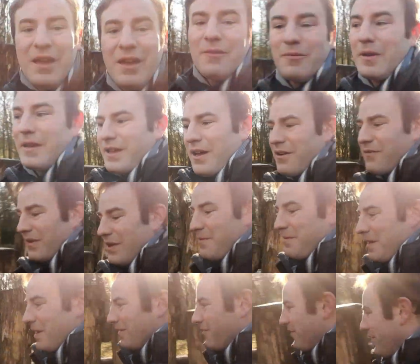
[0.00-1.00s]
we're kind of in the
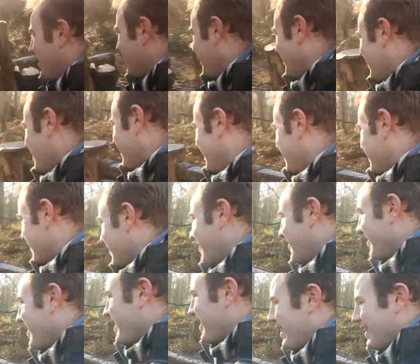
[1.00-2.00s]
middle of it. So
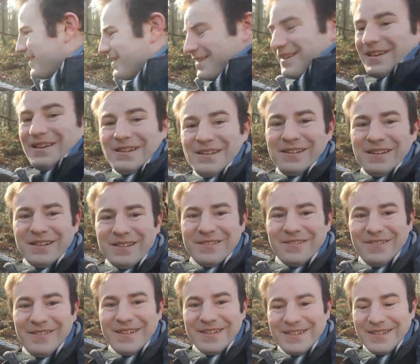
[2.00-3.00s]
yeah, that's
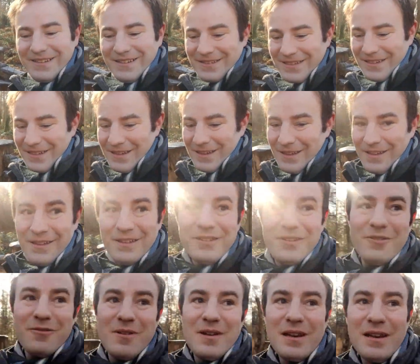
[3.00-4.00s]
quite exciting. I
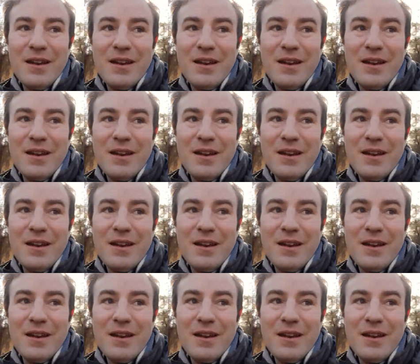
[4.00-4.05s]
do really